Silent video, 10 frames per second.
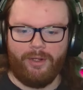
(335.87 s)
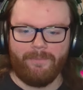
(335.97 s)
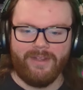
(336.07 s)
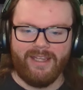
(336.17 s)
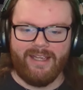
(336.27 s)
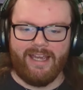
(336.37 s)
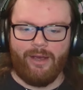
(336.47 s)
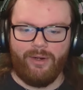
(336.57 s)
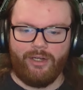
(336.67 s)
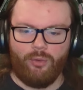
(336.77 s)
I
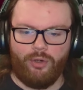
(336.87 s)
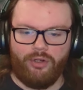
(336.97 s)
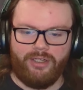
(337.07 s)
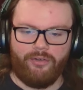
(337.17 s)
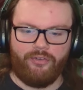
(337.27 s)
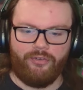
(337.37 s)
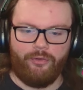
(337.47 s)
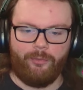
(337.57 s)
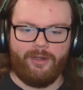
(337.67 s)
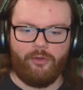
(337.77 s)
want to get Hoard Online as soon
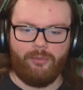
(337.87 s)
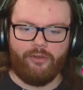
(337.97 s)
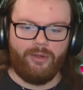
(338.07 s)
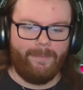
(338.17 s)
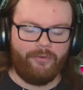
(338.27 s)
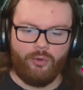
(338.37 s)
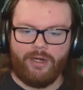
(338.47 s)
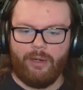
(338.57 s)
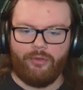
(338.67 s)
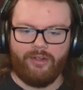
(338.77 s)
as possible. That's why I'm so
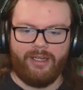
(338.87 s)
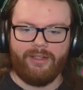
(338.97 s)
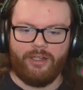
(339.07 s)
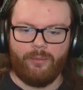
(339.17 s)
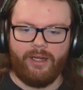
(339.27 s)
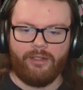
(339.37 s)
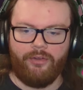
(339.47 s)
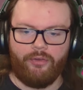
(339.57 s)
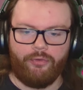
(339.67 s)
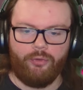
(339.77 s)
okay with dying there, right?
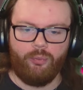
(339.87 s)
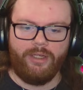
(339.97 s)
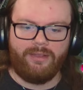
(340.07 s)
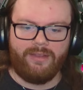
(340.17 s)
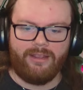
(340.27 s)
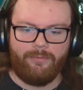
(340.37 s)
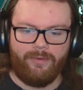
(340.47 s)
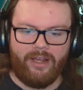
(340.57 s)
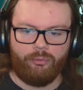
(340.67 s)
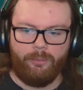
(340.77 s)
Because the sooner we get that, the
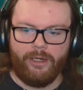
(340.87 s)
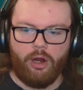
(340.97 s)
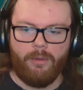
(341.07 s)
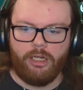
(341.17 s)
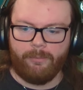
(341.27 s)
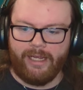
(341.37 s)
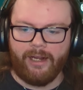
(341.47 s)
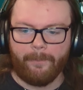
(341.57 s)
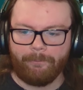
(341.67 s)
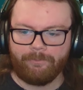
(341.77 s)
faster we make our money
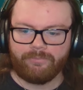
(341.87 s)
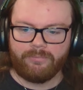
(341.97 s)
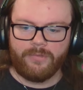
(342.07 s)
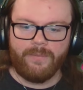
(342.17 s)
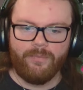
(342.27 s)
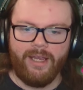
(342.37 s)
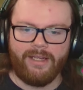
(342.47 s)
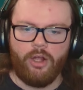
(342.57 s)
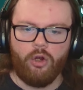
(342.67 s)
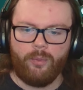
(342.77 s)
back. And
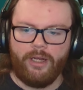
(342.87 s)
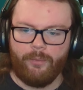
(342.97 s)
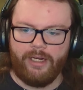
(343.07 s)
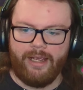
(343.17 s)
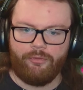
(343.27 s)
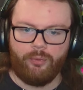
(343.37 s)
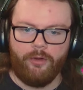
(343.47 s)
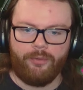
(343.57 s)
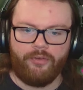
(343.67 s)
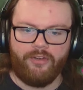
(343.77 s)
yeah, already we're going to have
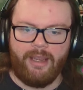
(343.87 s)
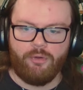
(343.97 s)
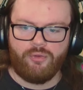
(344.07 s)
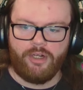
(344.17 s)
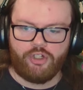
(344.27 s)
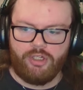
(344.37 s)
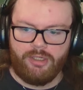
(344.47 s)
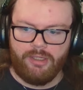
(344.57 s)
12% damage reduction